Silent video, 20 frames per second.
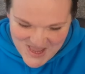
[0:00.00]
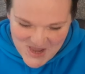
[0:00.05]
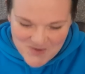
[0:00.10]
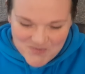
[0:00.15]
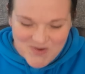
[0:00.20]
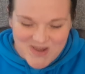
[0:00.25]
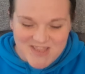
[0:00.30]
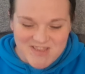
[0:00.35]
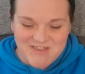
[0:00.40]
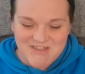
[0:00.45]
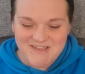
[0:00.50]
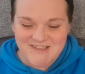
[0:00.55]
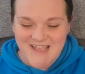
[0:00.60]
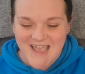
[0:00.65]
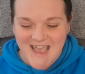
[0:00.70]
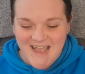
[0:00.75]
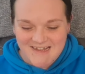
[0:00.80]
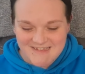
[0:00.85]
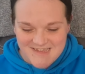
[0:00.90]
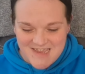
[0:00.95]
Witch's
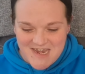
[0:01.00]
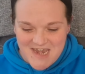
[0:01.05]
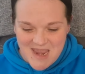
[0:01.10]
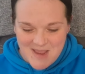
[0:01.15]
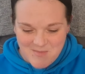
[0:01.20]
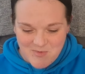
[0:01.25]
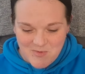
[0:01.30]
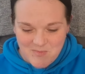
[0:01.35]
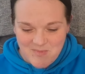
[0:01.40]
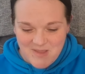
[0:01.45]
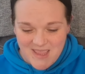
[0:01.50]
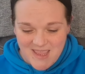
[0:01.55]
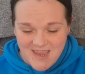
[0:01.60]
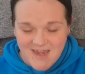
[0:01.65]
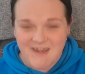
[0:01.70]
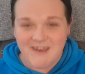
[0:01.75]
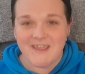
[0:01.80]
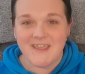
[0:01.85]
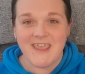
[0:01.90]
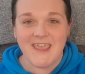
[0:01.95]
Hat Enamel
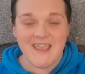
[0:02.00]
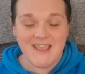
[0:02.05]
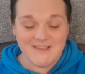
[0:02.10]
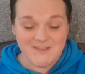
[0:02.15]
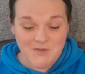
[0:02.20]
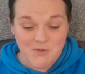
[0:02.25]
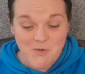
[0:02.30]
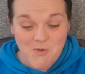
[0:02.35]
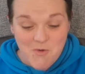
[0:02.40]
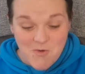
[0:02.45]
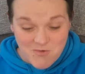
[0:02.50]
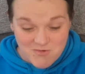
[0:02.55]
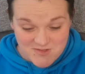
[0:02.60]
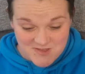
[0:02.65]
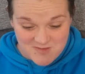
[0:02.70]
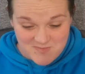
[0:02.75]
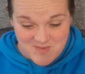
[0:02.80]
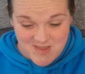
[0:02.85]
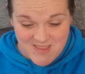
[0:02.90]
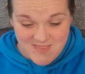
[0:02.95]
Pin, it is a
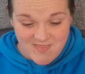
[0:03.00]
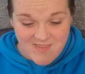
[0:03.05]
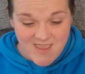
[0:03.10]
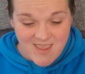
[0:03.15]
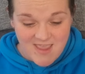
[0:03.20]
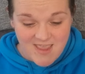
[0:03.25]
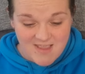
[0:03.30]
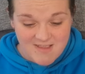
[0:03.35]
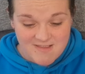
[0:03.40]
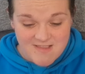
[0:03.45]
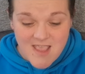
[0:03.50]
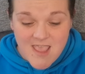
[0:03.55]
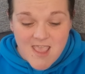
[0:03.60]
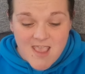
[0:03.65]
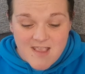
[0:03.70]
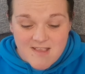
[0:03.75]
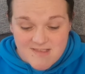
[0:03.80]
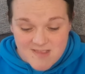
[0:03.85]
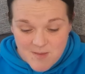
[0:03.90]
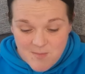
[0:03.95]
gorgeous pin, that is.
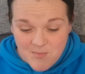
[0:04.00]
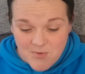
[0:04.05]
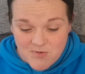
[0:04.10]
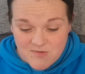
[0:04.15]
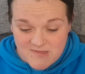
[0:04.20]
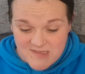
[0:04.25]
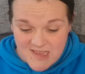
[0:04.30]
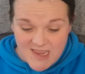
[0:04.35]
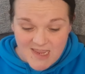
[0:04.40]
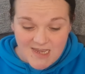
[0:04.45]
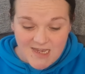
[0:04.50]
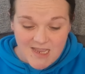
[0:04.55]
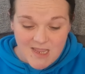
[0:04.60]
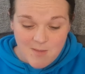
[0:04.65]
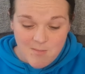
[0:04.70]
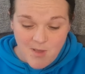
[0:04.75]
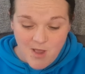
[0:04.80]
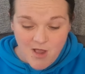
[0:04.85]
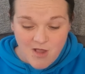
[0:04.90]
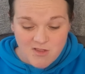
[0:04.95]
Simple Daily
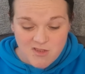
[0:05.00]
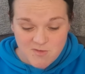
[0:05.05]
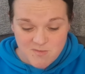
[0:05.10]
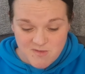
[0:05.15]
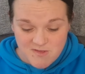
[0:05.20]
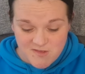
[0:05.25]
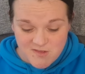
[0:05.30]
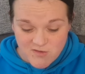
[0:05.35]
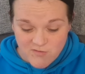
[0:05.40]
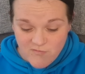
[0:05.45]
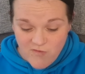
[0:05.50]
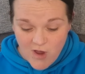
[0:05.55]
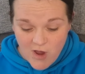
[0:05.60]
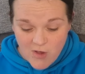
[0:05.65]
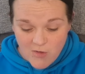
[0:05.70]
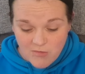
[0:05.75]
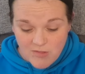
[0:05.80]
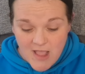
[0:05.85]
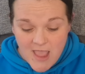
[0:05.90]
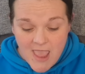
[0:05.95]
Parchment
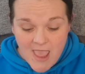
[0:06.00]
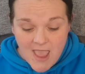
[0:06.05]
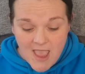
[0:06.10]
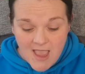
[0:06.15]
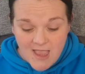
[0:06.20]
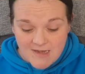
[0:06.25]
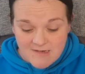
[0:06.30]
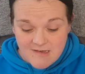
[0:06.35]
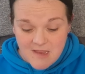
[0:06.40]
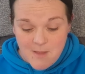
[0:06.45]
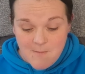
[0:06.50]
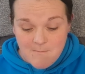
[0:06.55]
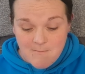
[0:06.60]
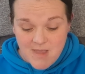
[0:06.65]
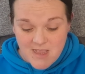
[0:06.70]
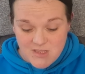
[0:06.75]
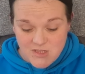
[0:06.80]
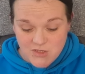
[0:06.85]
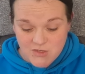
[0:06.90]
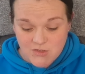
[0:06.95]
Scroll, and a
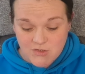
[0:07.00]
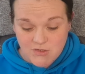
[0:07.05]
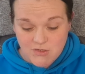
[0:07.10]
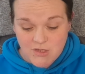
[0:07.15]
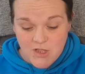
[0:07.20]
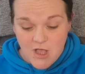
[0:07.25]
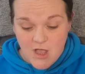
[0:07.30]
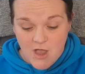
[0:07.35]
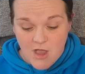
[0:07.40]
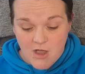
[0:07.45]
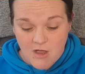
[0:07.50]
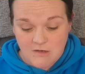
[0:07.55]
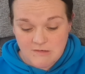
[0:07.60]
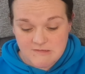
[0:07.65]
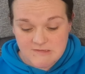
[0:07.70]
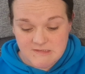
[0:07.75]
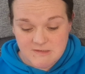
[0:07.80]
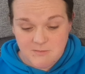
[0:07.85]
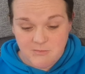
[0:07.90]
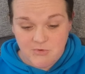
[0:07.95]
Magical
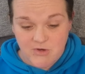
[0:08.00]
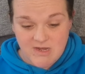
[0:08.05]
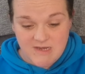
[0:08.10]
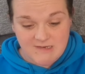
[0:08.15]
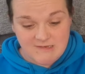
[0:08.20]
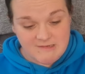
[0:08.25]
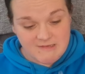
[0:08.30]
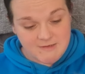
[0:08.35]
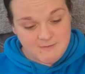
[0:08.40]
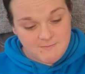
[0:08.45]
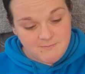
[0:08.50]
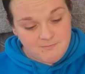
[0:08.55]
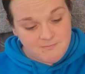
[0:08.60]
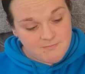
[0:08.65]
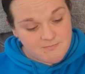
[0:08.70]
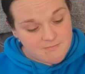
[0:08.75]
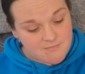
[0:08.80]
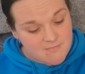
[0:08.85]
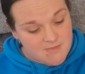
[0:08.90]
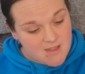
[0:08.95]
Art Print.
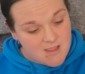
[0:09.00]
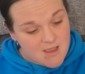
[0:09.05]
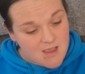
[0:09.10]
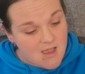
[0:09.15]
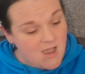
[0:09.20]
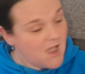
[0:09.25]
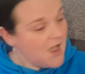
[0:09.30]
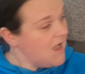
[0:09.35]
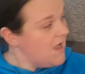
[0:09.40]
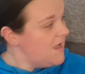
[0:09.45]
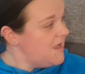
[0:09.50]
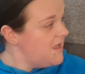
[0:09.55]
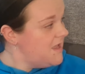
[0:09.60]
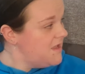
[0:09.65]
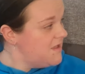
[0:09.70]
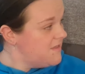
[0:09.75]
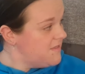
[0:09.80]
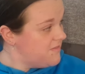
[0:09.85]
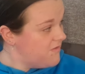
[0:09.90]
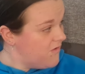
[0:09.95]
I
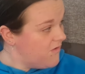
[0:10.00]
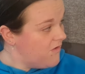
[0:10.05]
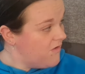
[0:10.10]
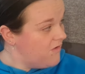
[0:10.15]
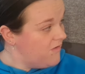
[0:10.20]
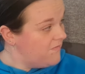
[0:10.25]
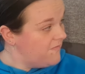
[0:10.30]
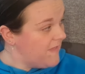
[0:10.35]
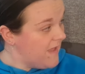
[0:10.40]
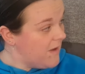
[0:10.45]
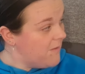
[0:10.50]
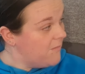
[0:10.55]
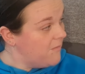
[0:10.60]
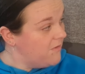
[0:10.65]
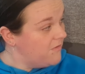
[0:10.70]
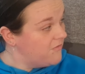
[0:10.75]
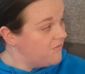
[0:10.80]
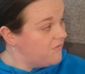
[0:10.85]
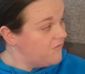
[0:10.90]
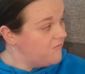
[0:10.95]
thought that
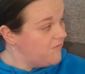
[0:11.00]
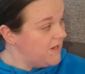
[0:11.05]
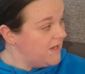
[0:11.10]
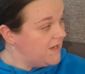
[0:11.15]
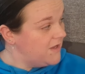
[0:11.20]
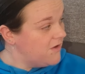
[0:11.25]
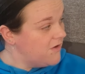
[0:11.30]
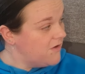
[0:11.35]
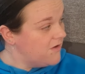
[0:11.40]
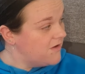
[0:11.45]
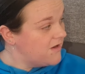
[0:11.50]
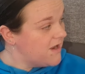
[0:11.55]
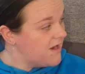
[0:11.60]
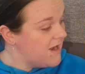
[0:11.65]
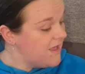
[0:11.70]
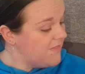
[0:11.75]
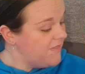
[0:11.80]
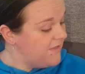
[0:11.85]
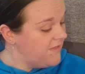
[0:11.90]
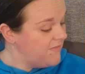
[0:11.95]
was really good, and
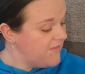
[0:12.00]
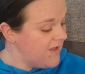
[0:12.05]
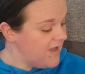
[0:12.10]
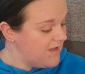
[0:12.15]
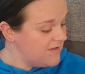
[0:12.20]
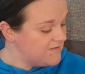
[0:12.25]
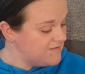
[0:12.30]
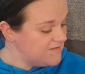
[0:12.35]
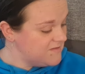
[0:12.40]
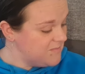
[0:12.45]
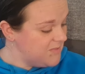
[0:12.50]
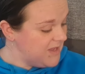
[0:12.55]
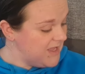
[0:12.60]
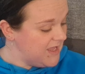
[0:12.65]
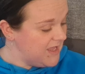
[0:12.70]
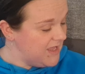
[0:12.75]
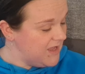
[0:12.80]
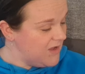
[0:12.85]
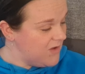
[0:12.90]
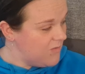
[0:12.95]
I think that has to
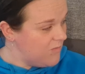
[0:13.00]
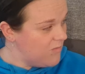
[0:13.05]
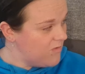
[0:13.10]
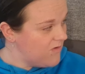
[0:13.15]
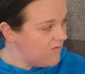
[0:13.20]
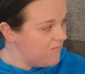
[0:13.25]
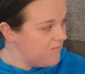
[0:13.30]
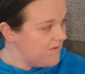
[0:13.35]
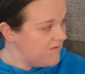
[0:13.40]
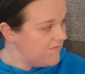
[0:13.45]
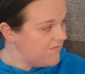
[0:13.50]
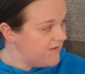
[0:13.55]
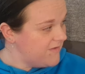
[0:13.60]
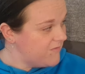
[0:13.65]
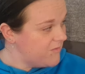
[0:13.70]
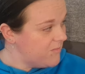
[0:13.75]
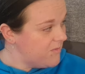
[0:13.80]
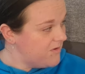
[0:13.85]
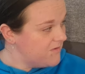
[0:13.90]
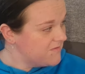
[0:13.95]
be one of my
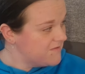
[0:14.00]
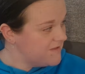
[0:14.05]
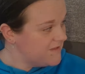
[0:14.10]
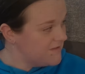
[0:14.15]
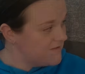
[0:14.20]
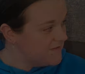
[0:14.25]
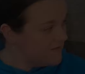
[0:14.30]
favourite boxes.